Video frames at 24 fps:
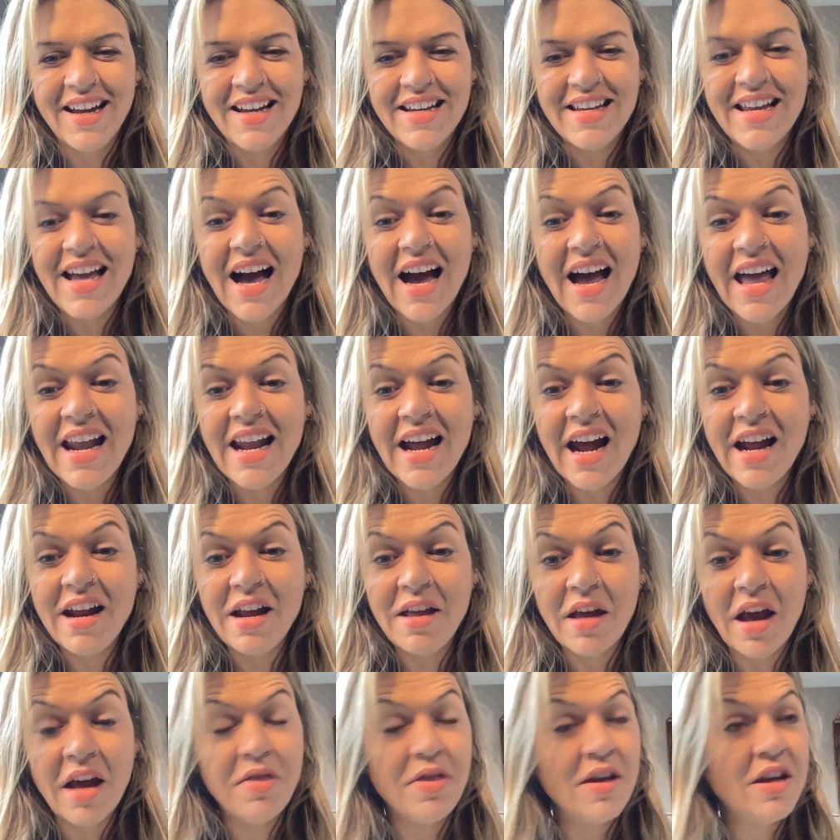Yeah,
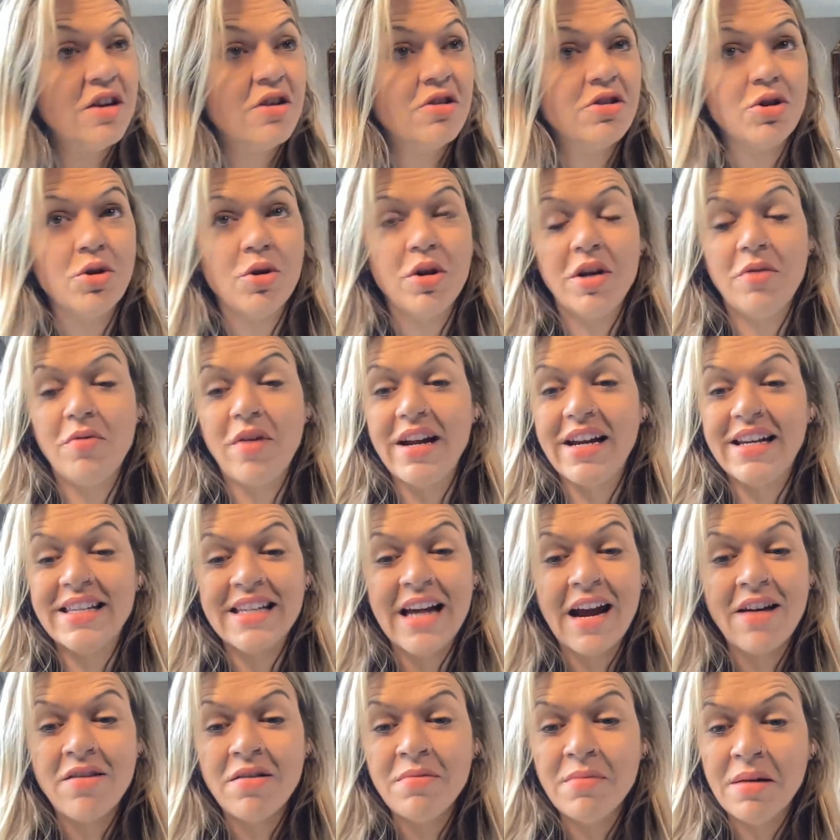and I think you're totally right, because
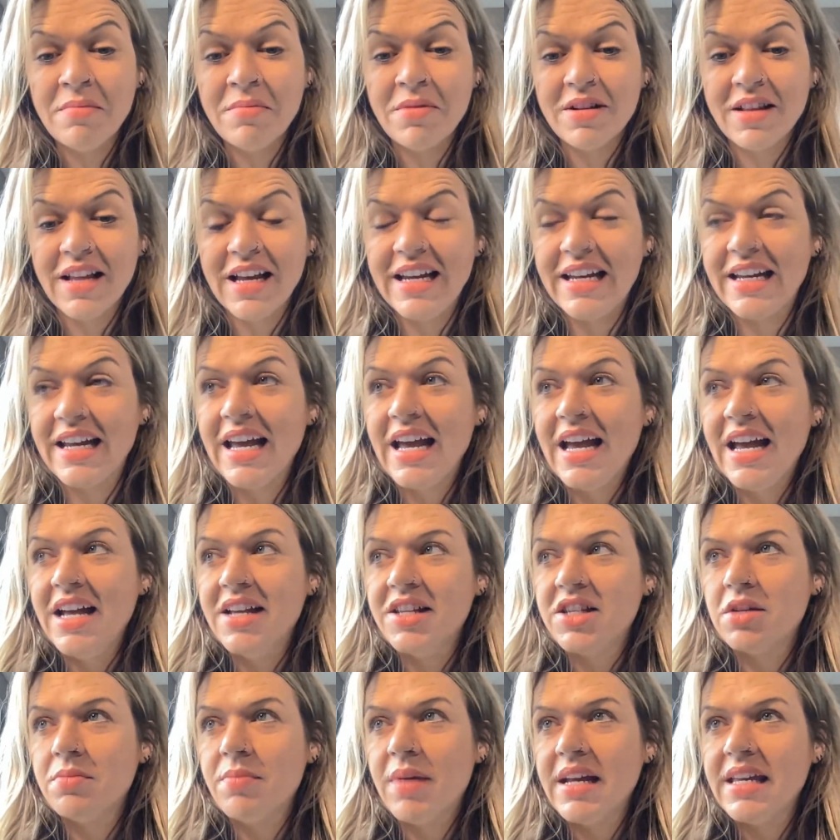I remember, like,
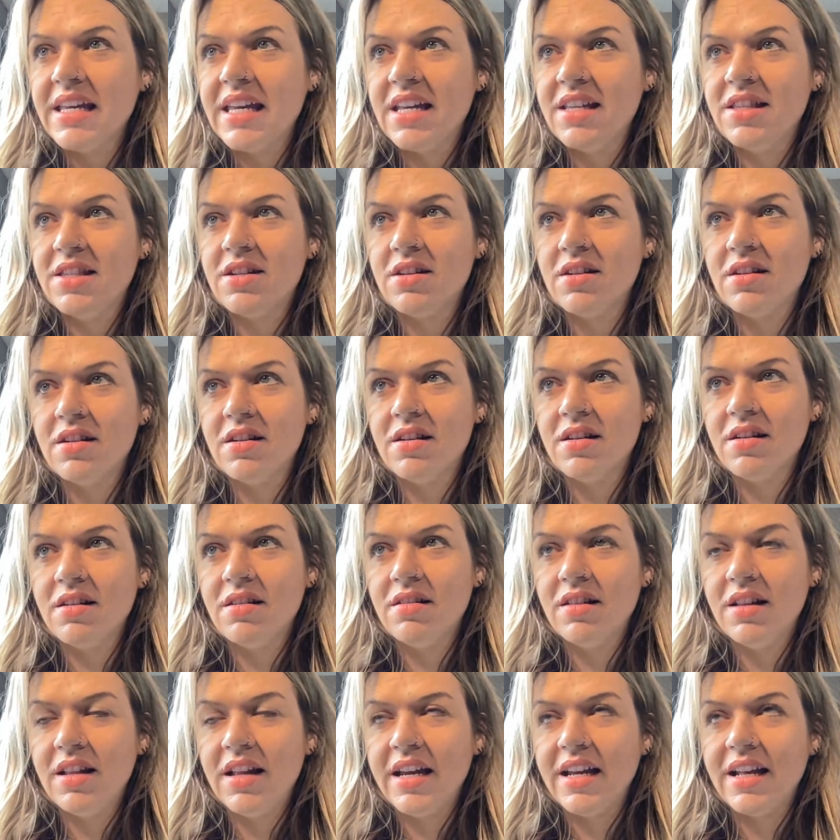so my kids
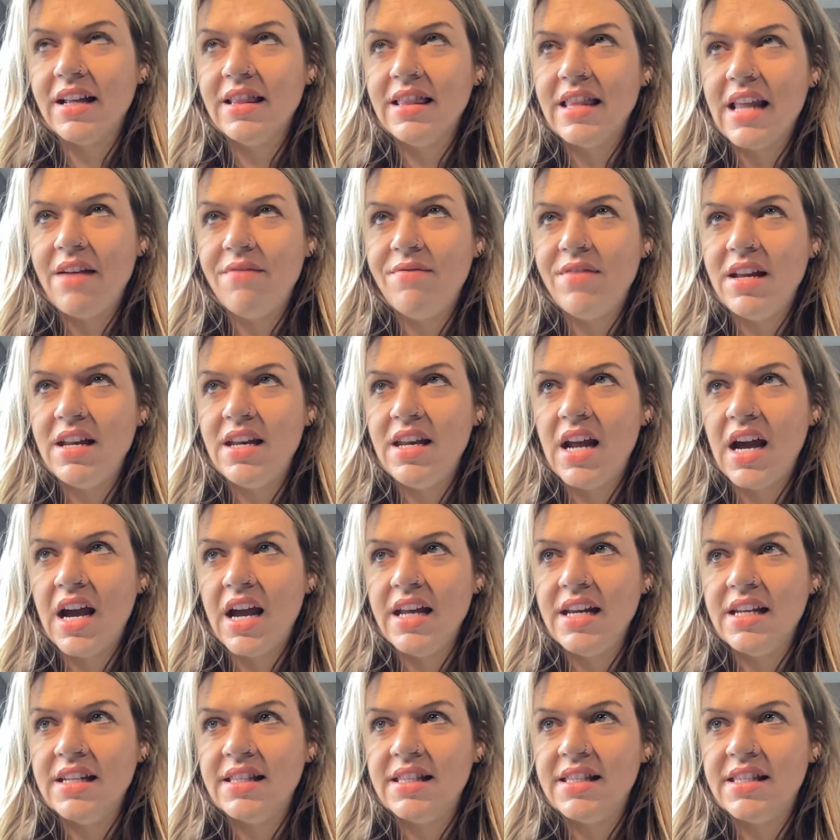are, like, 11,
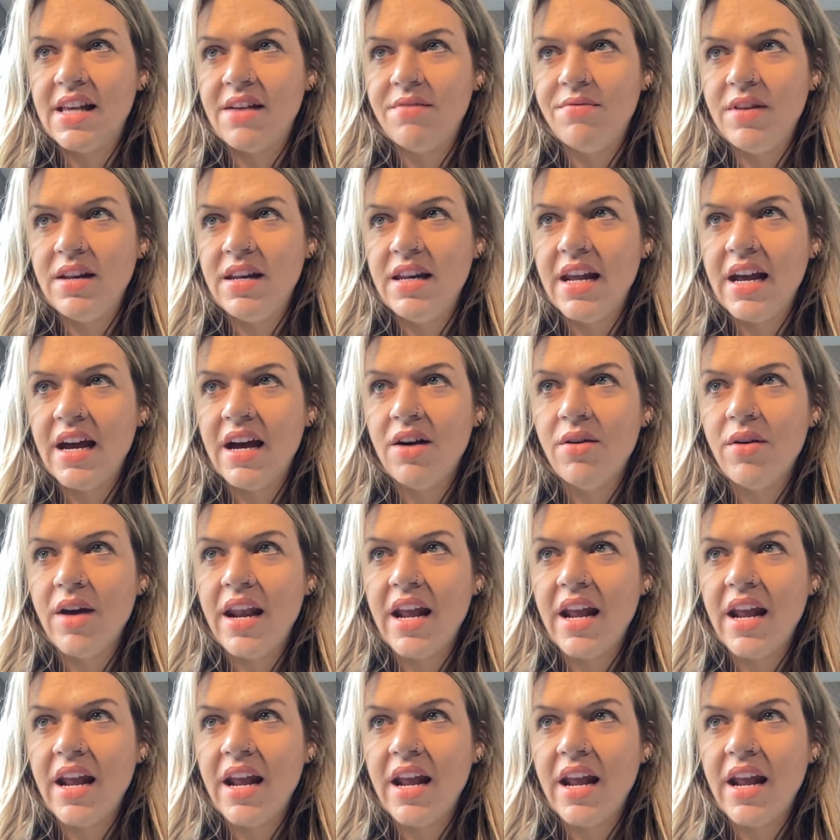9, and 7 now,